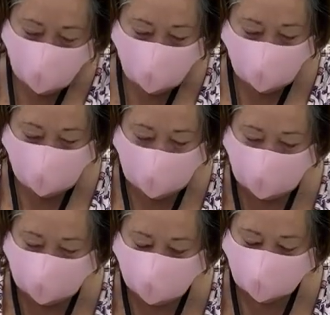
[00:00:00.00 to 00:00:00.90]
or
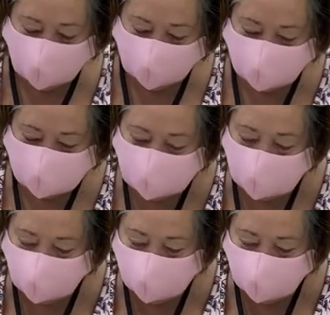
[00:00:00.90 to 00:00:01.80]
potting soil.
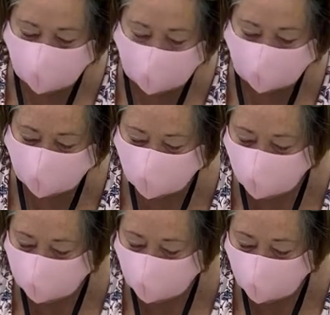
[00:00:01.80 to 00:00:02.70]
Today we have potting
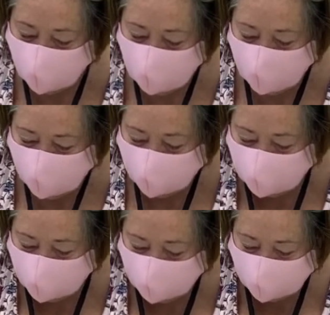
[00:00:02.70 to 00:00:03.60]
soil
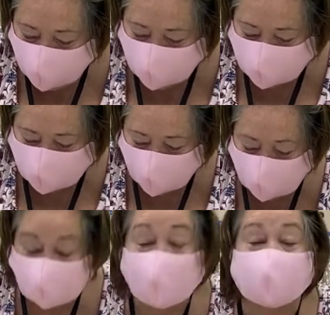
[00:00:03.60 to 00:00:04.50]
that I picked up
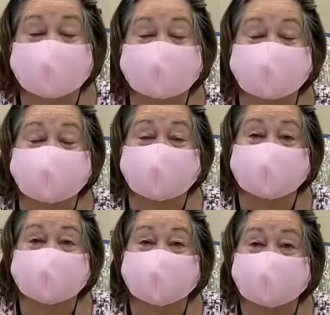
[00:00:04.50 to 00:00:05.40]
at the hardware
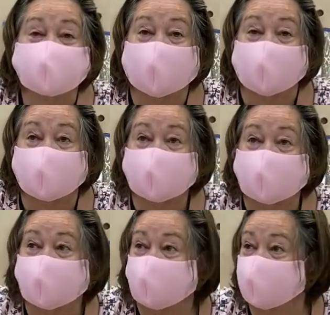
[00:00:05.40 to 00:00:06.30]
store here in town.
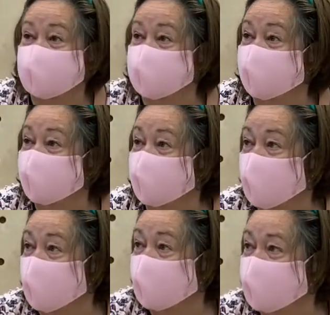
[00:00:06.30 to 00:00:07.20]
And so
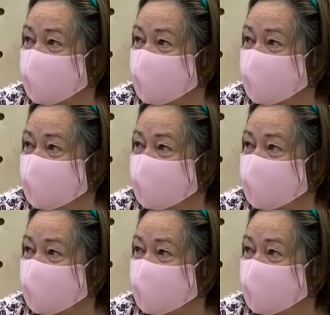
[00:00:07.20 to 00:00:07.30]
I